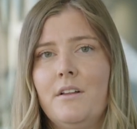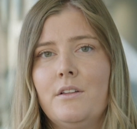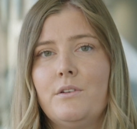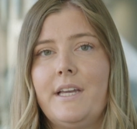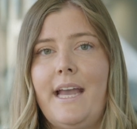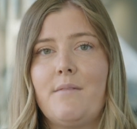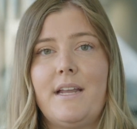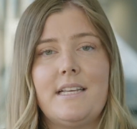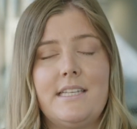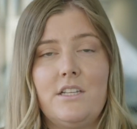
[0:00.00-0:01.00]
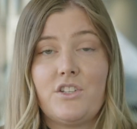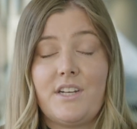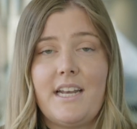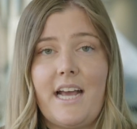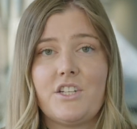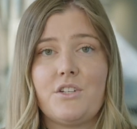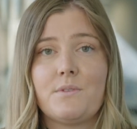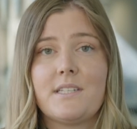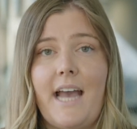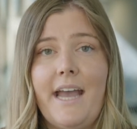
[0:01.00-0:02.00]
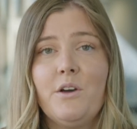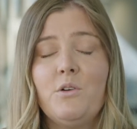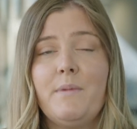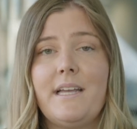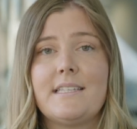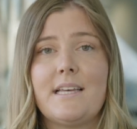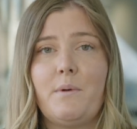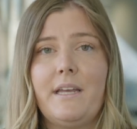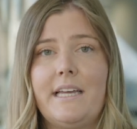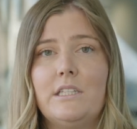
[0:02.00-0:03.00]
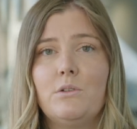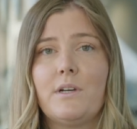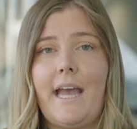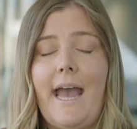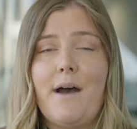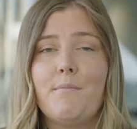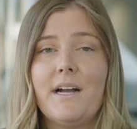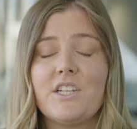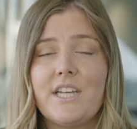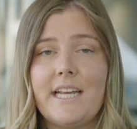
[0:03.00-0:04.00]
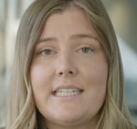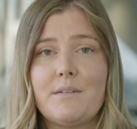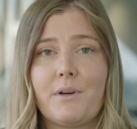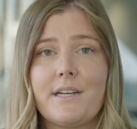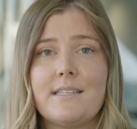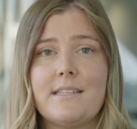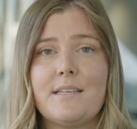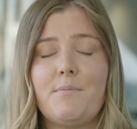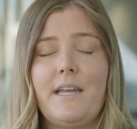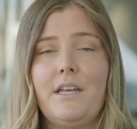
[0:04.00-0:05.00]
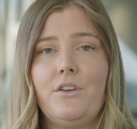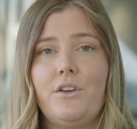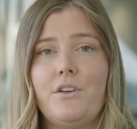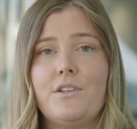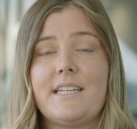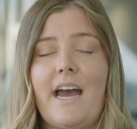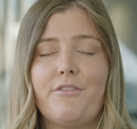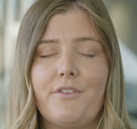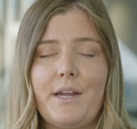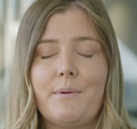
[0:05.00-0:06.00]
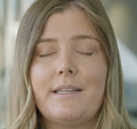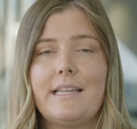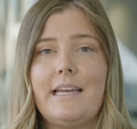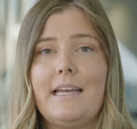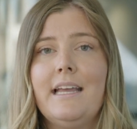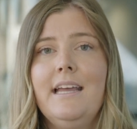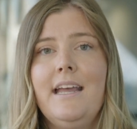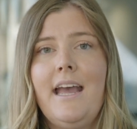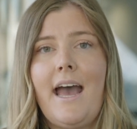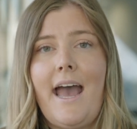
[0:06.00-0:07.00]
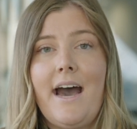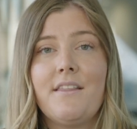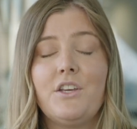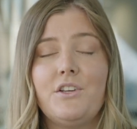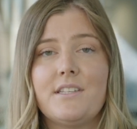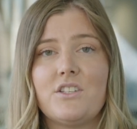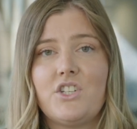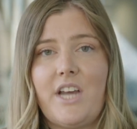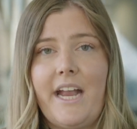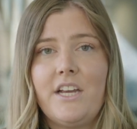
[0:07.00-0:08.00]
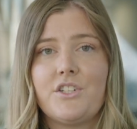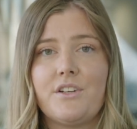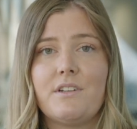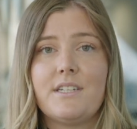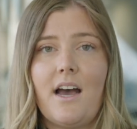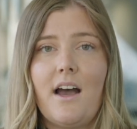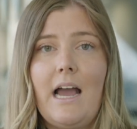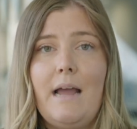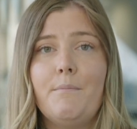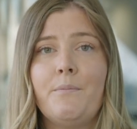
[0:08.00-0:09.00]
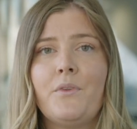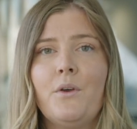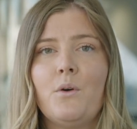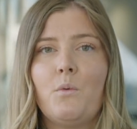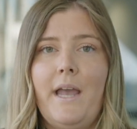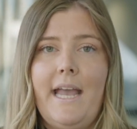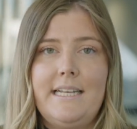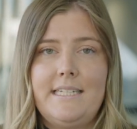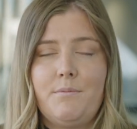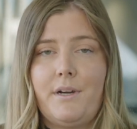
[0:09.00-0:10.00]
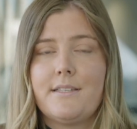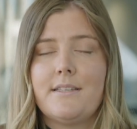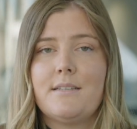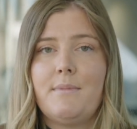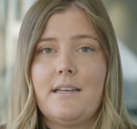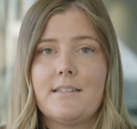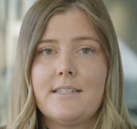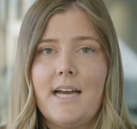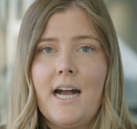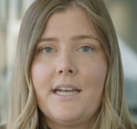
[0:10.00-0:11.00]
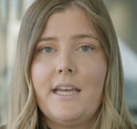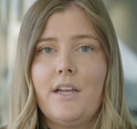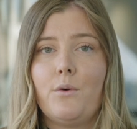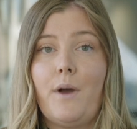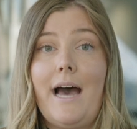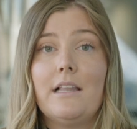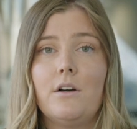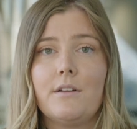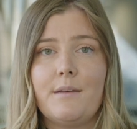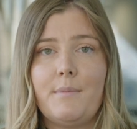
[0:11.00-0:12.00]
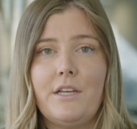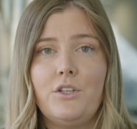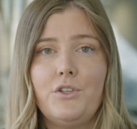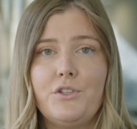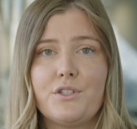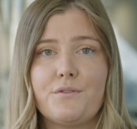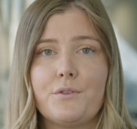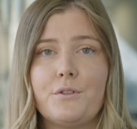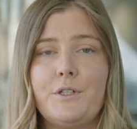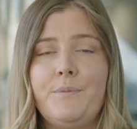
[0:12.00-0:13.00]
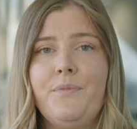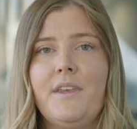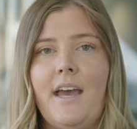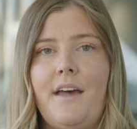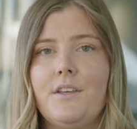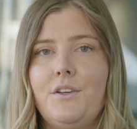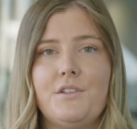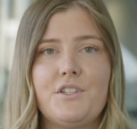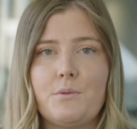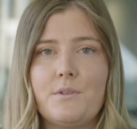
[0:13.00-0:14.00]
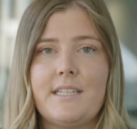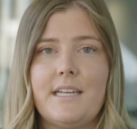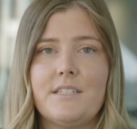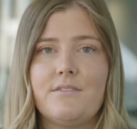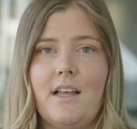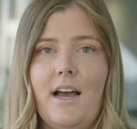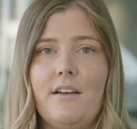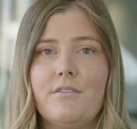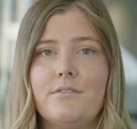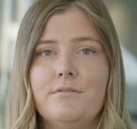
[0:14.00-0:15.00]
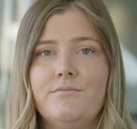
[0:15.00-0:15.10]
Looking at medicines on a national scale means that we can look at how much antidepressants are being used, how frequently, how the use has changed over time, where antidepressants are being started or how long they're being used for, and the use towards end of life.